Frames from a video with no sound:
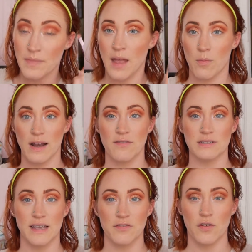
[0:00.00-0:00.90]
And whatever's
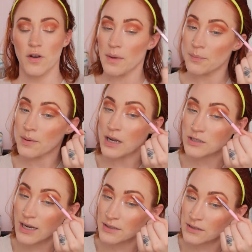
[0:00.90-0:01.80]
left over on my brush,
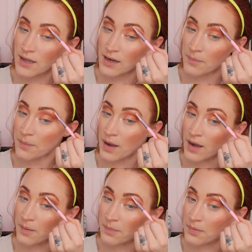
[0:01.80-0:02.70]
I just kind of
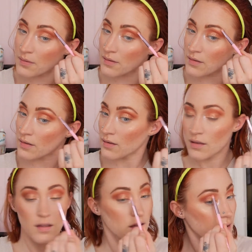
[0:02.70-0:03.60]
pop
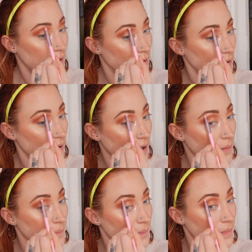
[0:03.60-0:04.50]

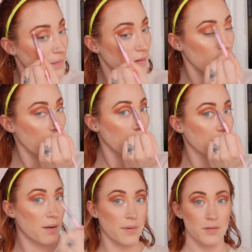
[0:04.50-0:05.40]
up on my
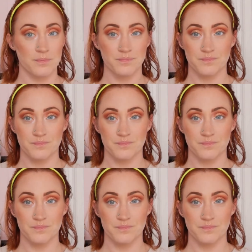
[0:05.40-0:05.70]
brow bone.